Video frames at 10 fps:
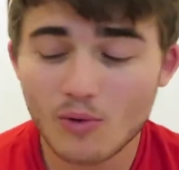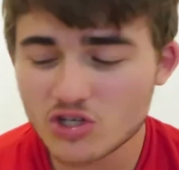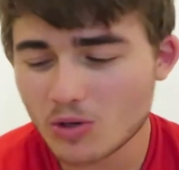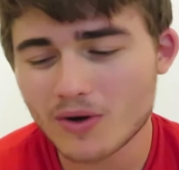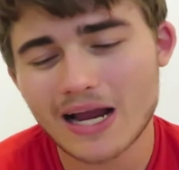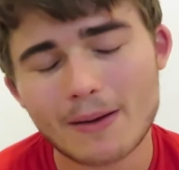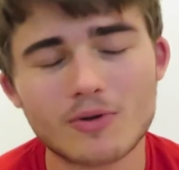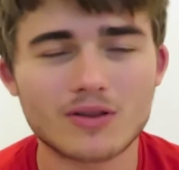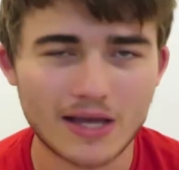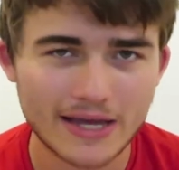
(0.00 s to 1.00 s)
I wish I would've got
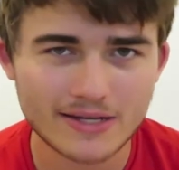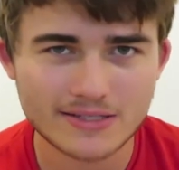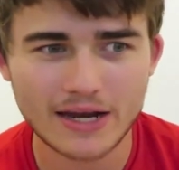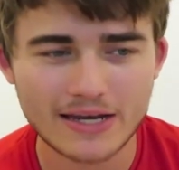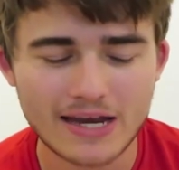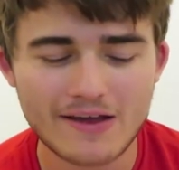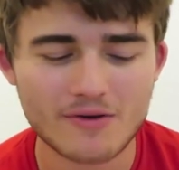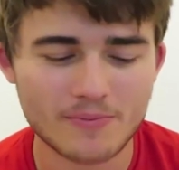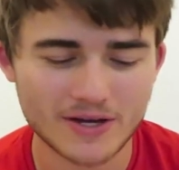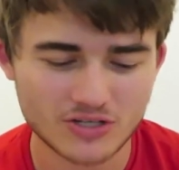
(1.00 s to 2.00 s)
more likes. I didn't
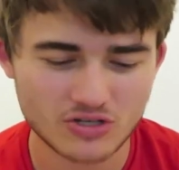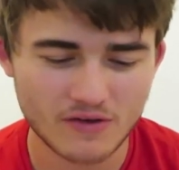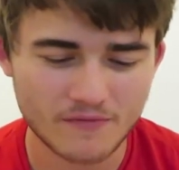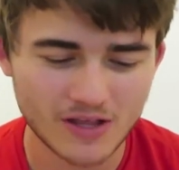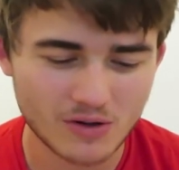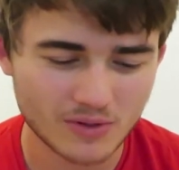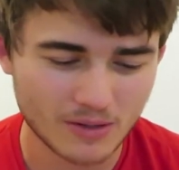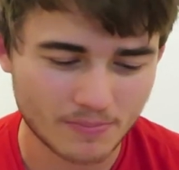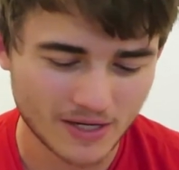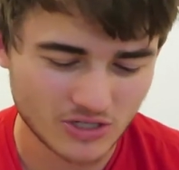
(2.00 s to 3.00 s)
have a picture, so I feel like with
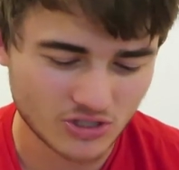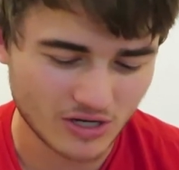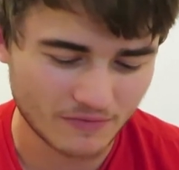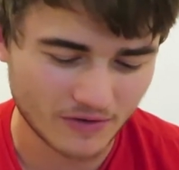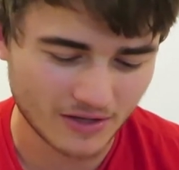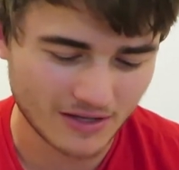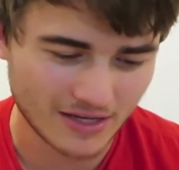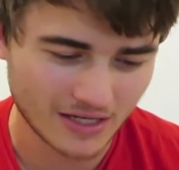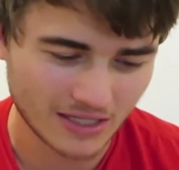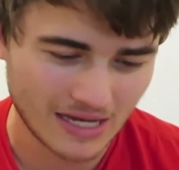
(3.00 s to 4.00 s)
a picture, I feel like I
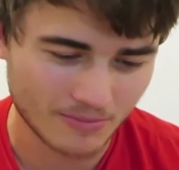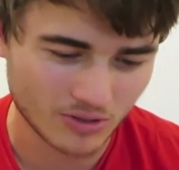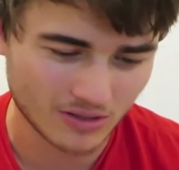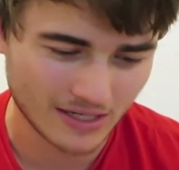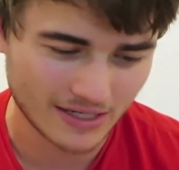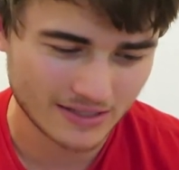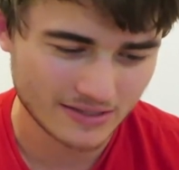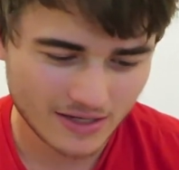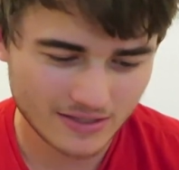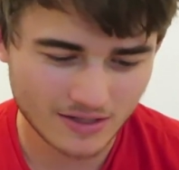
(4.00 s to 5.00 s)
get a lot more
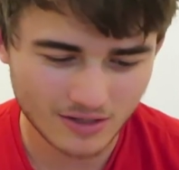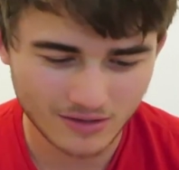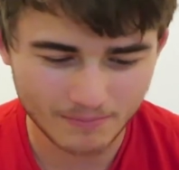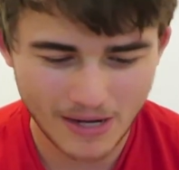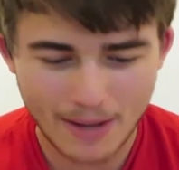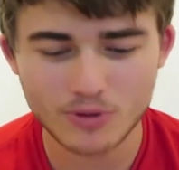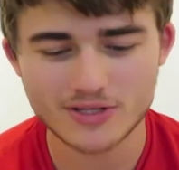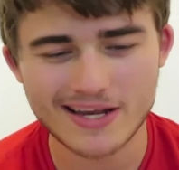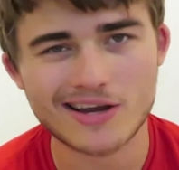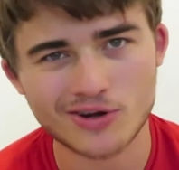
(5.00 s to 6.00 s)
likes. Cause you know, Bob
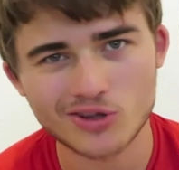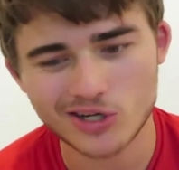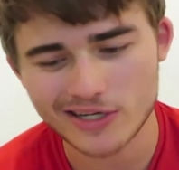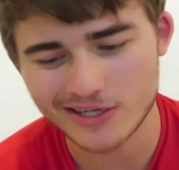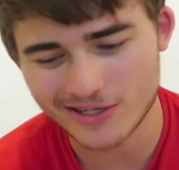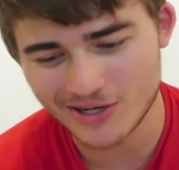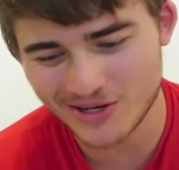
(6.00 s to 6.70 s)
looks like a good looking dude.